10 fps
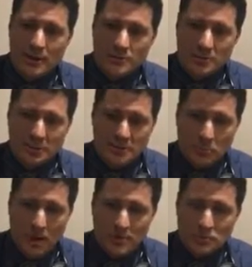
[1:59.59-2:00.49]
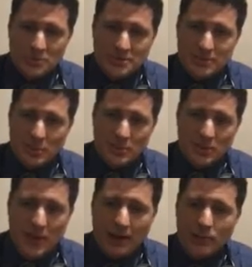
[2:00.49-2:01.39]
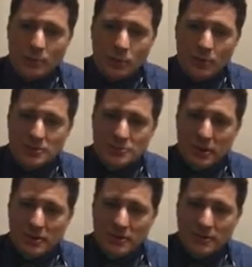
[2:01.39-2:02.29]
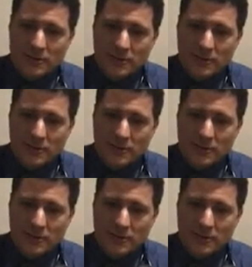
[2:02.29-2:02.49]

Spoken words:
So I'm not surprised when some of them come back and are worse, but I think